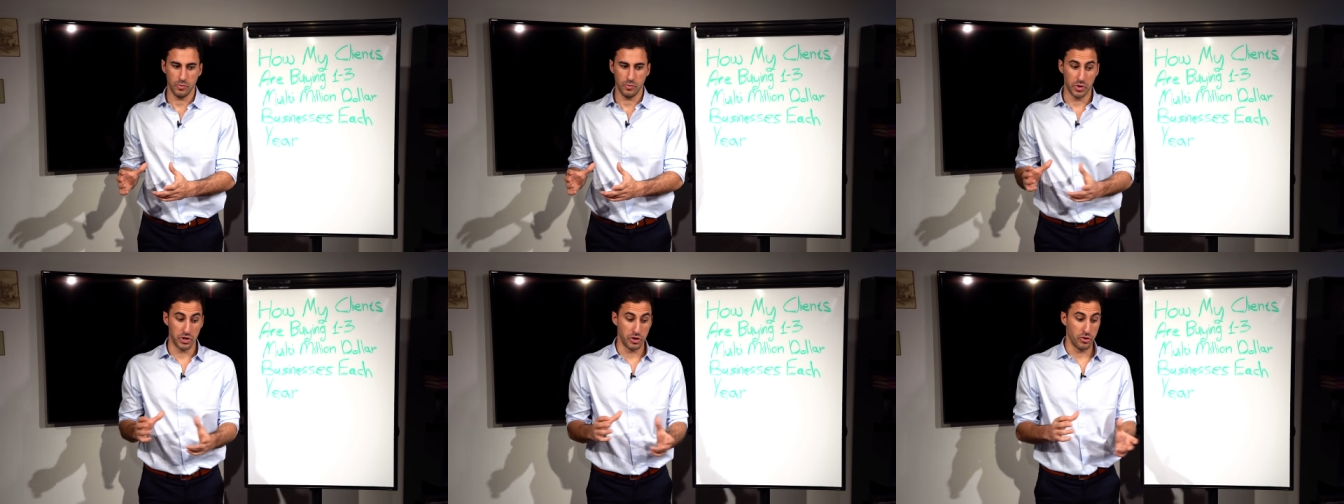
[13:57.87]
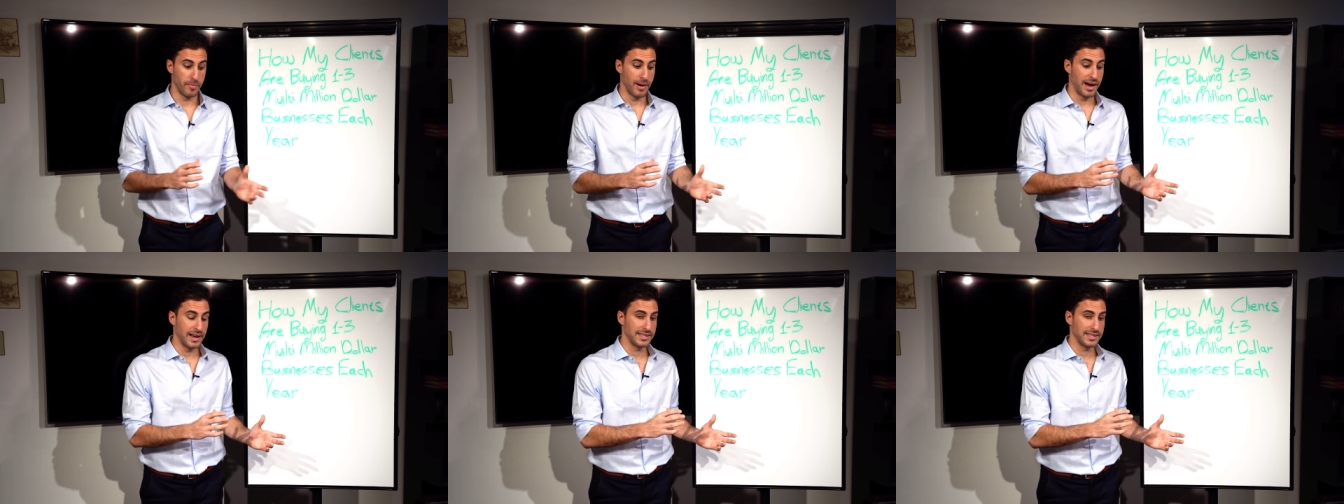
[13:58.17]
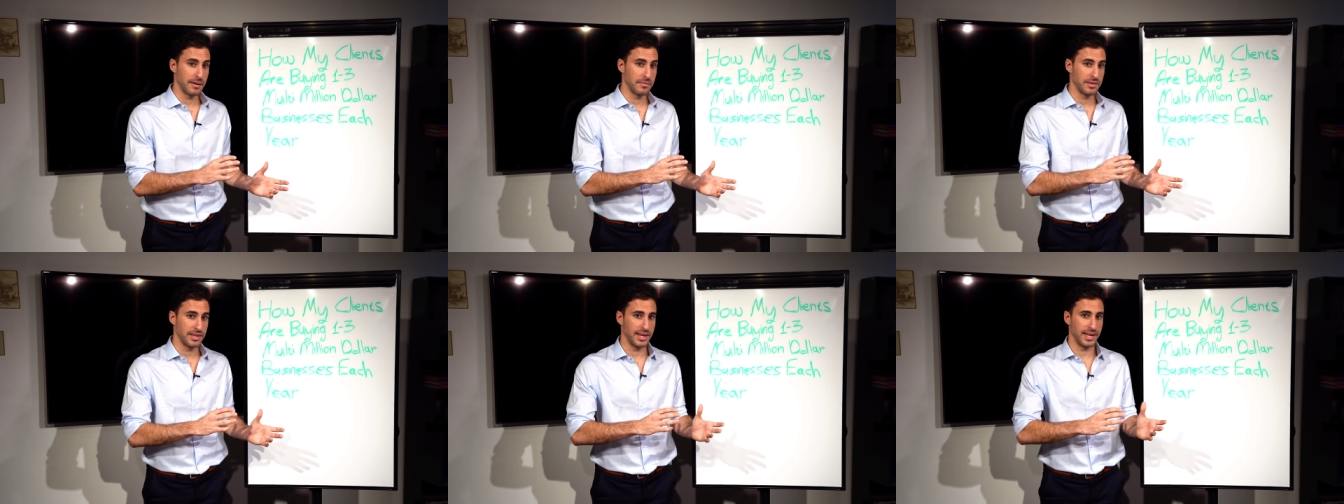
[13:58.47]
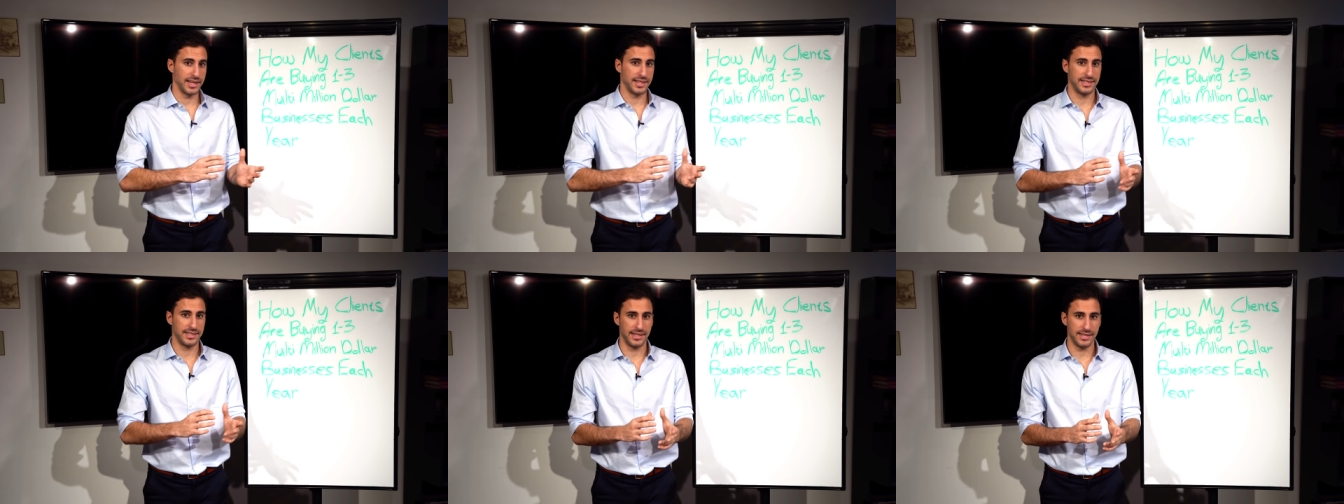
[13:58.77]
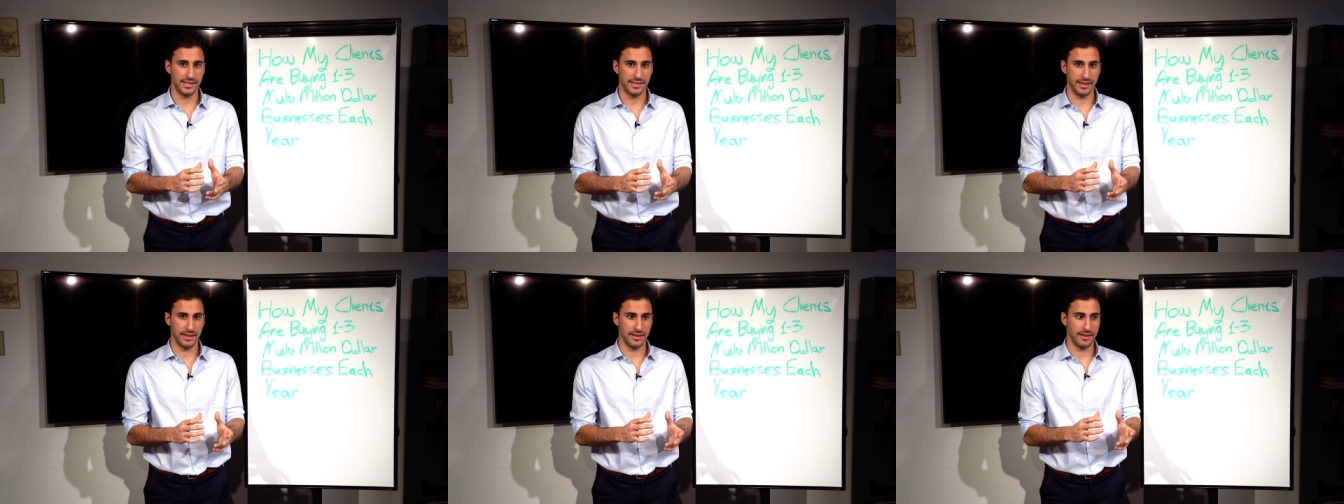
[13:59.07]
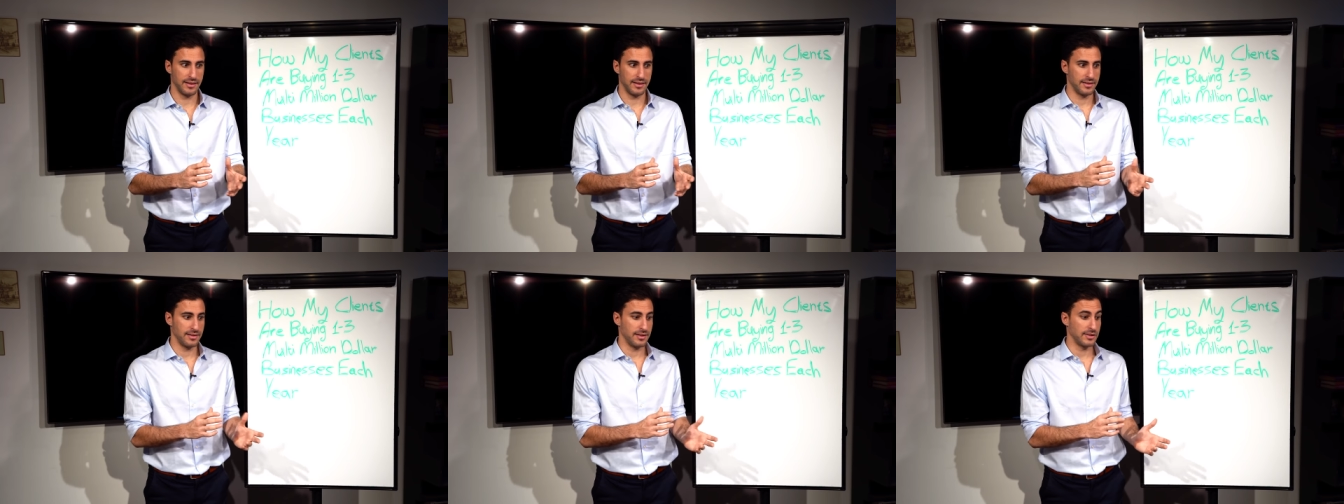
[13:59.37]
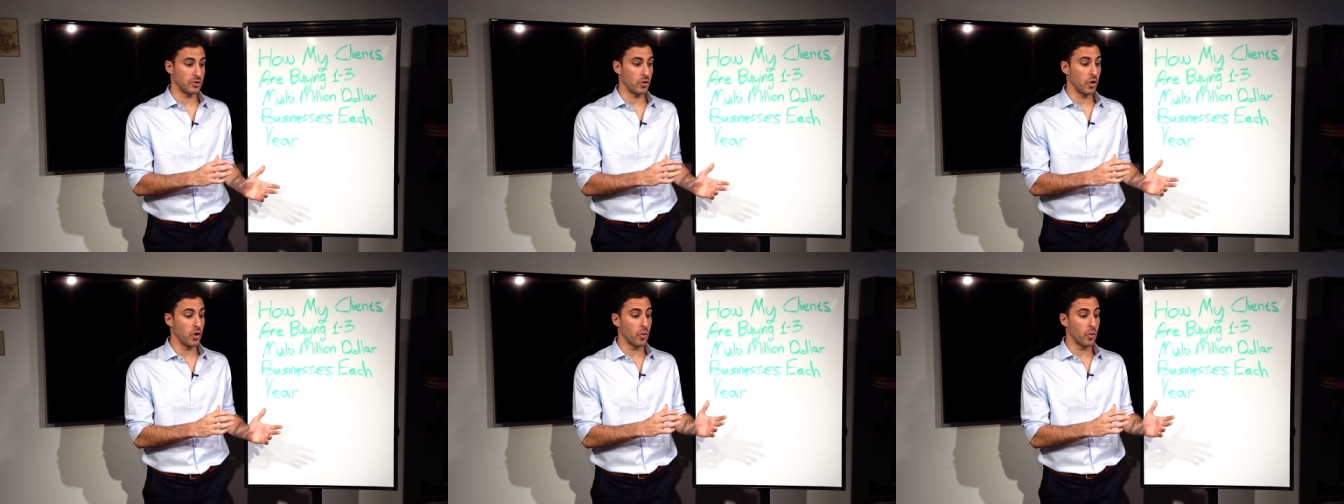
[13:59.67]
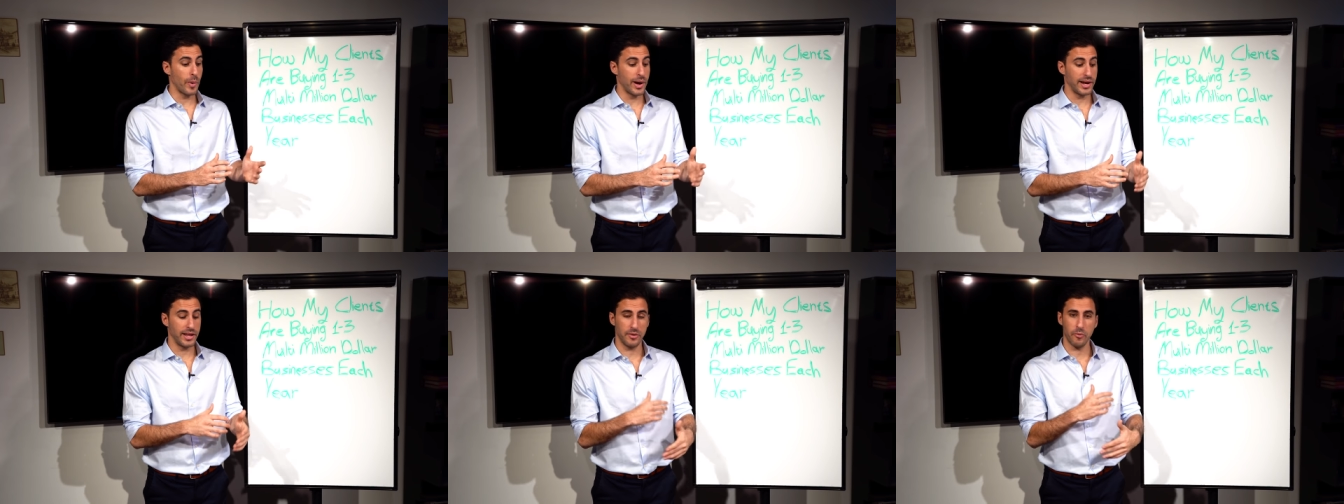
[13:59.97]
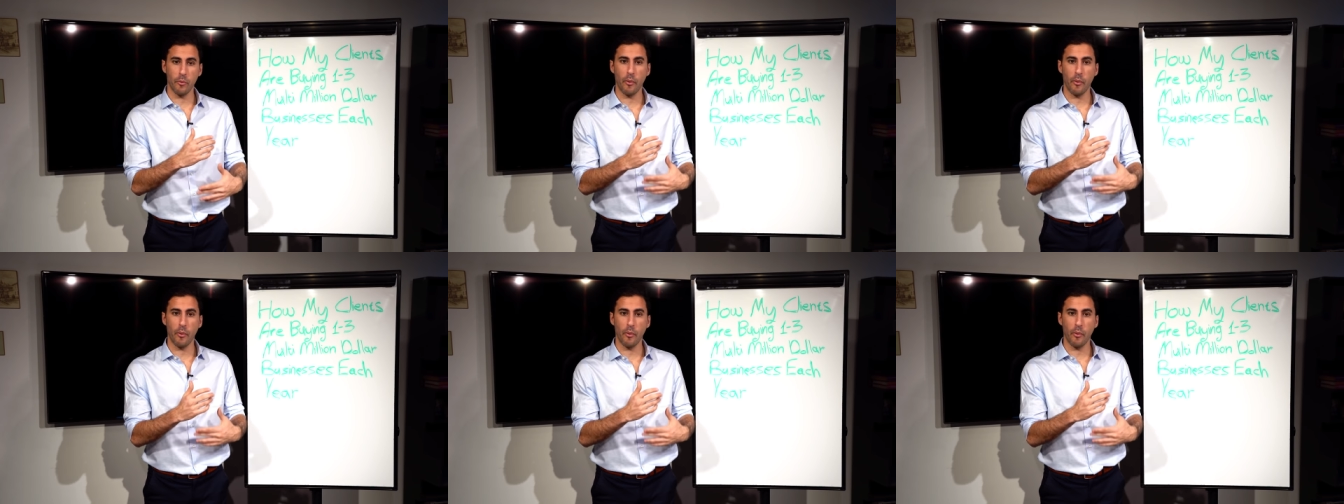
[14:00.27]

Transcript: When you buy something existing that's already